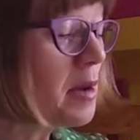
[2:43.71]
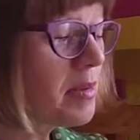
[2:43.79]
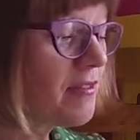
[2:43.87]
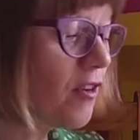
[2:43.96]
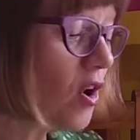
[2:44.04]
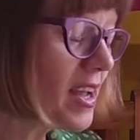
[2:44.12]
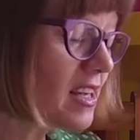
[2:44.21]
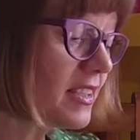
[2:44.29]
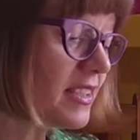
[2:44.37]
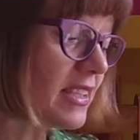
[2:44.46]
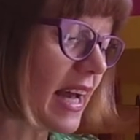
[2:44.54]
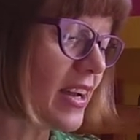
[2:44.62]
Before he could
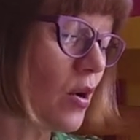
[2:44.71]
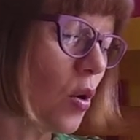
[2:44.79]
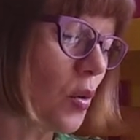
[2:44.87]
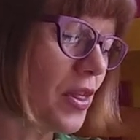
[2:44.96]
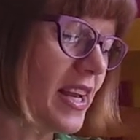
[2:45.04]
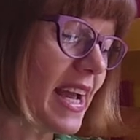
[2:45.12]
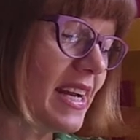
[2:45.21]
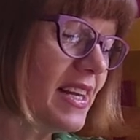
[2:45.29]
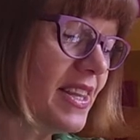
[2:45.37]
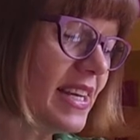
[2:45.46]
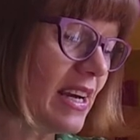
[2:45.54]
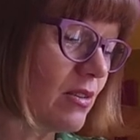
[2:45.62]
say or think
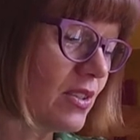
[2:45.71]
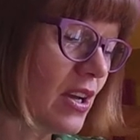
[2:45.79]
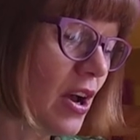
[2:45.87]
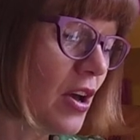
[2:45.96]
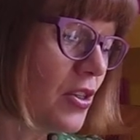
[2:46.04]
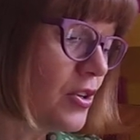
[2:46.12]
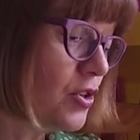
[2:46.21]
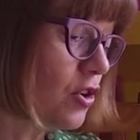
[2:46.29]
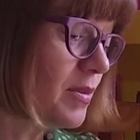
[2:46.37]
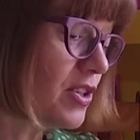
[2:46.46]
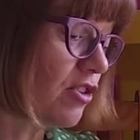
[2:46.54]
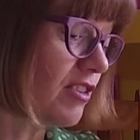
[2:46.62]
anything else, the
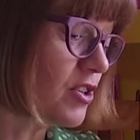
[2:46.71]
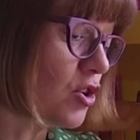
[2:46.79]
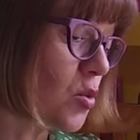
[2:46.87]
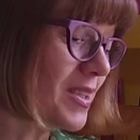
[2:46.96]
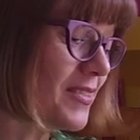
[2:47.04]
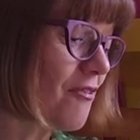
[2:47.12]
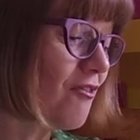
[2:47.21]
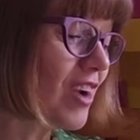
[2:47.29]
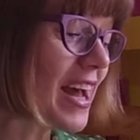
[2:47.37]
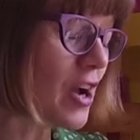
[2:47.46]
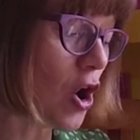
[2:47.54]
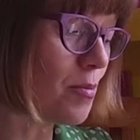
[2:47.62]
dormitory door was
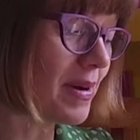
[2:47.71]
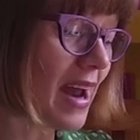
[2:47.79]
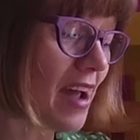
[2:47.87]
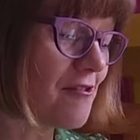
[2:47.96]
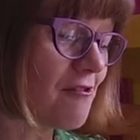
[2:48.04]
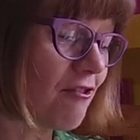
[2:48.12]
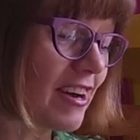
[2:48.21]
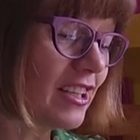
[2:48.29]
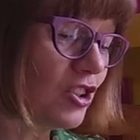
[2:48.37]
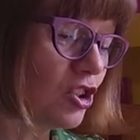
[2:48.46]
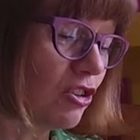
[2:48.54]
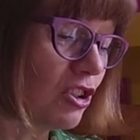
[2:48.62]
flung open and Fred
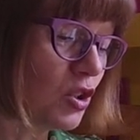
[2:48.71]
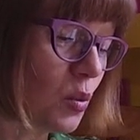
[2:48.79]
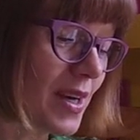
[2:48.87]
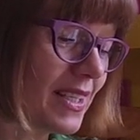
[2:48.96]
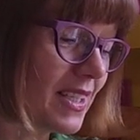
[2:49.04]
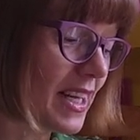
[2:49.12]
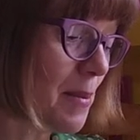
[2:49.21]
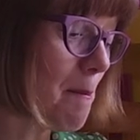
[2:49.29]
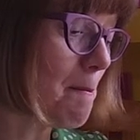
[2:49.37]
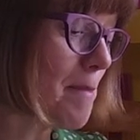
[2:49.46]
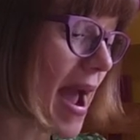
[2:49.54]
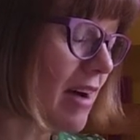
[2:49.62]
and George Weasley
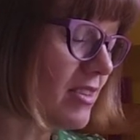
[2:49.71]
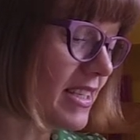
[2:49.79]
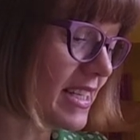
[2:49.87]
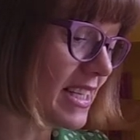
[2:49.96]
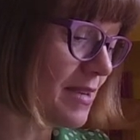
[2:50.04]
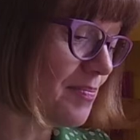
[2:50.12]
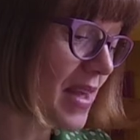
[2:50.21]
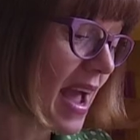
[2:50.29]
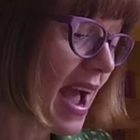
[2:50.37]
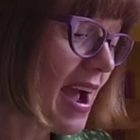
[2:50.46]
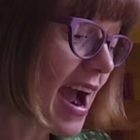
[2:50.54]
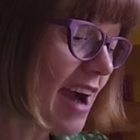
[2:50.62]
bounded in.
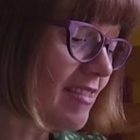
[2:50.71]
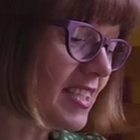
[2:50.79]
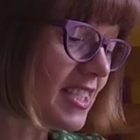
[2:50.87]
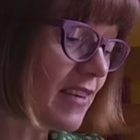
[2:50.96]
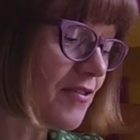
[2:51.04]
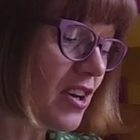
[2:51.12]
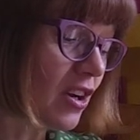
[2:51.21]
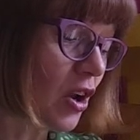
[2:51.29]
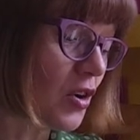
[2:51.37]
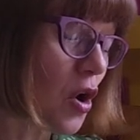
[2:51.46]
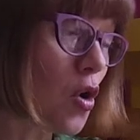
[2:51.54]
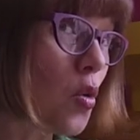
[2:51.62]
Harry stuffed the
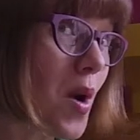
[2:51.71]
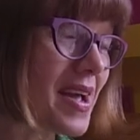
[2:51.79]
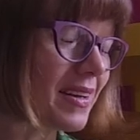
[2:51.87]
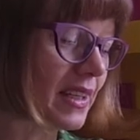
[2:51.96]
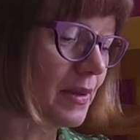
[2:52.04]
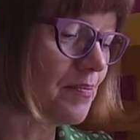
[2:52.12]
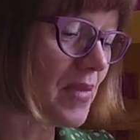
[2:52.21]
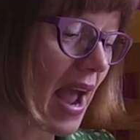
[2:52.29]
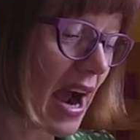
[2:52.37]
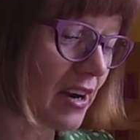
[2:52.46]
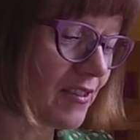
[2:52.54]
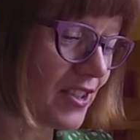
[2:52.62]
cloak quickly
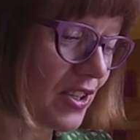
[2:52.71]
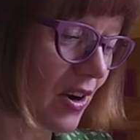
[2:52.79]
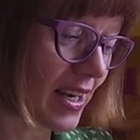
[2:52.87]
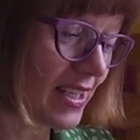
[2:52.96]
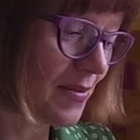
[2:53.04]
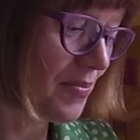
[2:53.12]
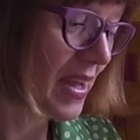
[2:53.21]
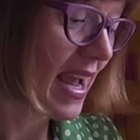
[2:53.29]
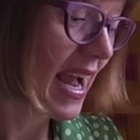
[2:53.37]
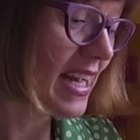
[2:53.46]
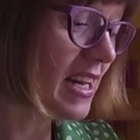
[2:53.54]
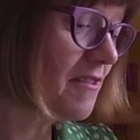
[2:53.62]
out of sight.
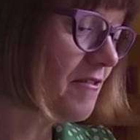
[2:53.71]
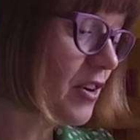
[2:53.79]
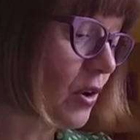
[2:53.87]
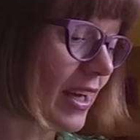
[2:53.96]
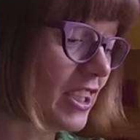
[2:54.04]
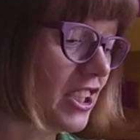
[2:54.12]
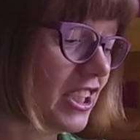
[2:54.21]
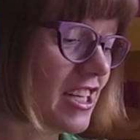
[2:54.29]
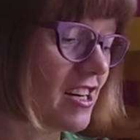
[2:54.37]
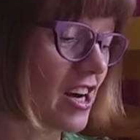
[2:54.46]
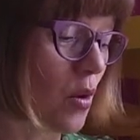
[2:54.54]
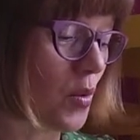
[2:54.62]
He didn't feel like
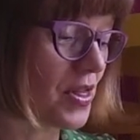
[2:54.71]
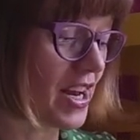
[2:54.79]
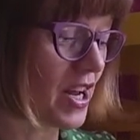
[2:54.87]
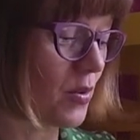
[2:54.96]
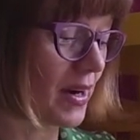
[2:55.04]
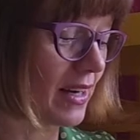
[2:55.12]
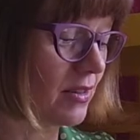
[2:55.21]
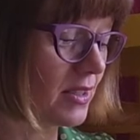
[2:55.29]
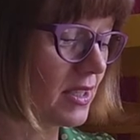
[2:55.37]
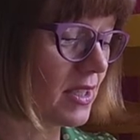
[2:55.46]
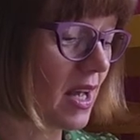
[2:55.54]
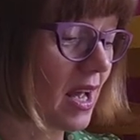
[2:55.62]
sharing it with anyone else.